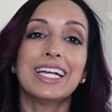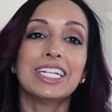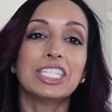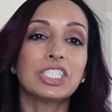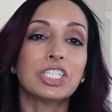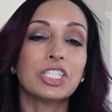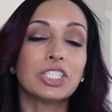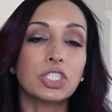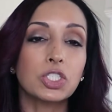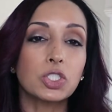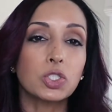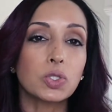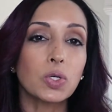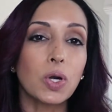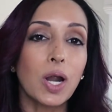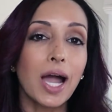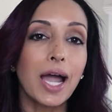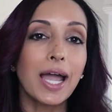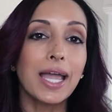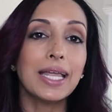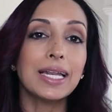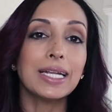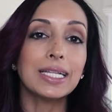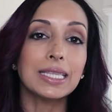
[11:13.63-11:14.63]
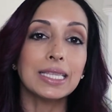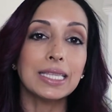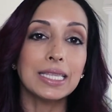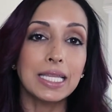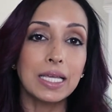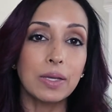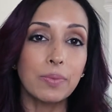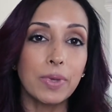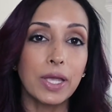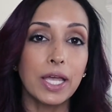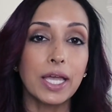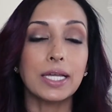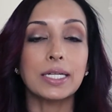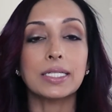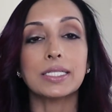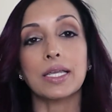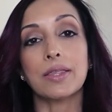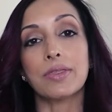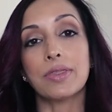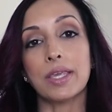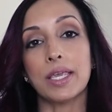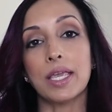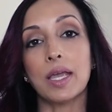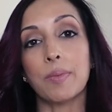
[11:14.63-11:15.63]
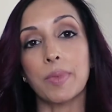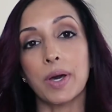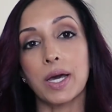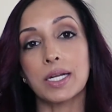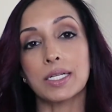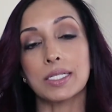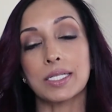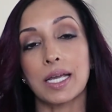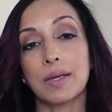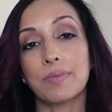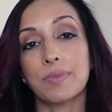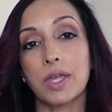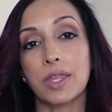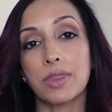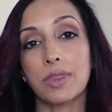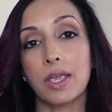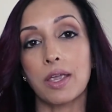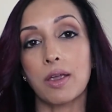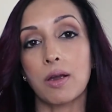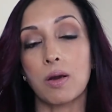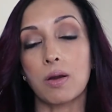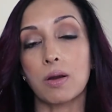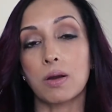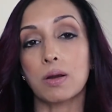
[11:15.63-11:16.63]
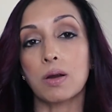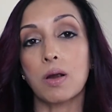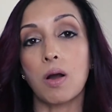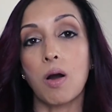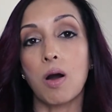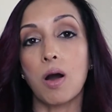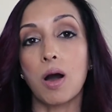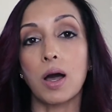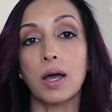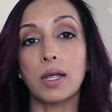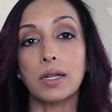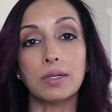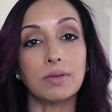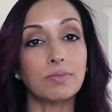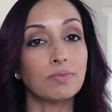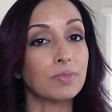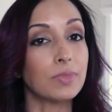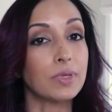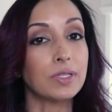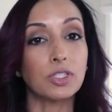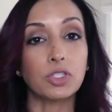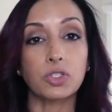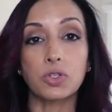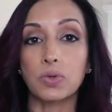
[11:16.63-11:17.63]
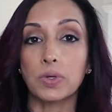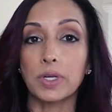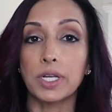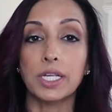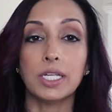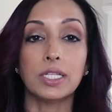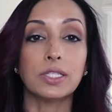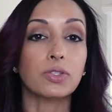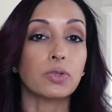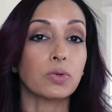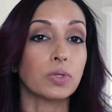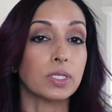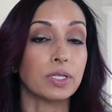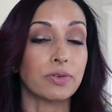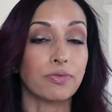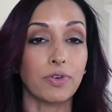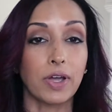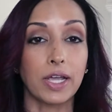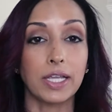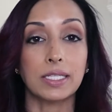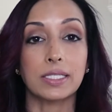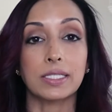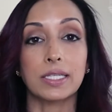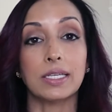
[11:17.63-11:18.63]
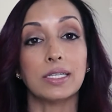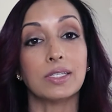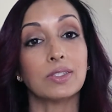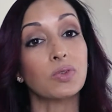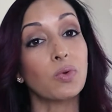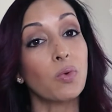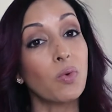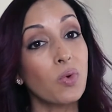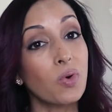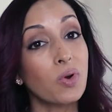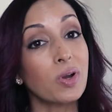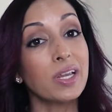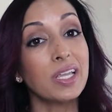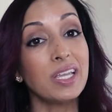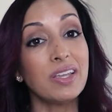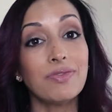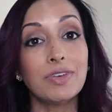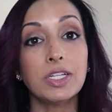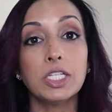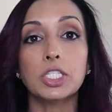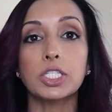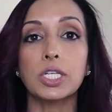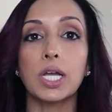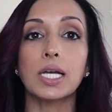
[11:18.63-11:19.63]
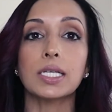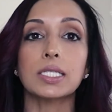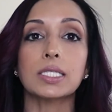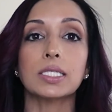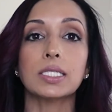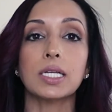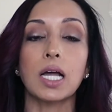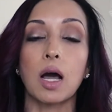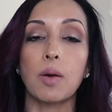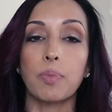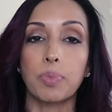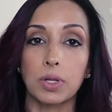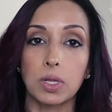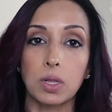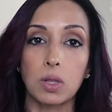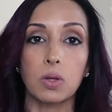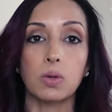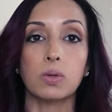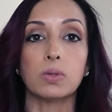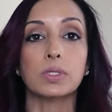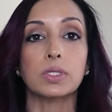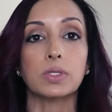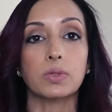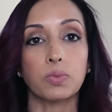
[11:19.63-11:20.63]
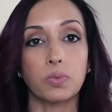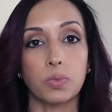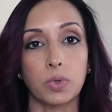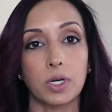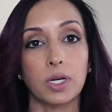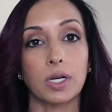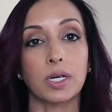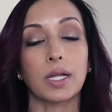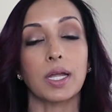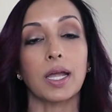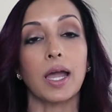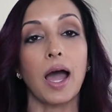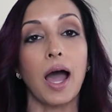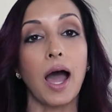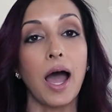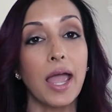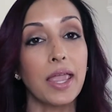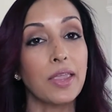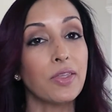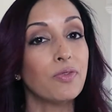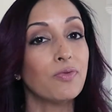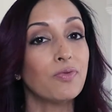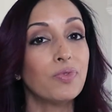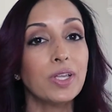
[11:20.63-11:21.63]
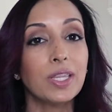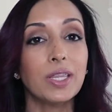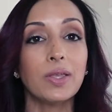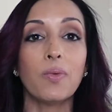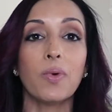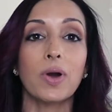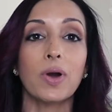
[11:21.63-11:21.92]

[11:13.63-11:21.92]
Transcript: to try to limit the amount of time that they are on screens or devices or even just up close work. You really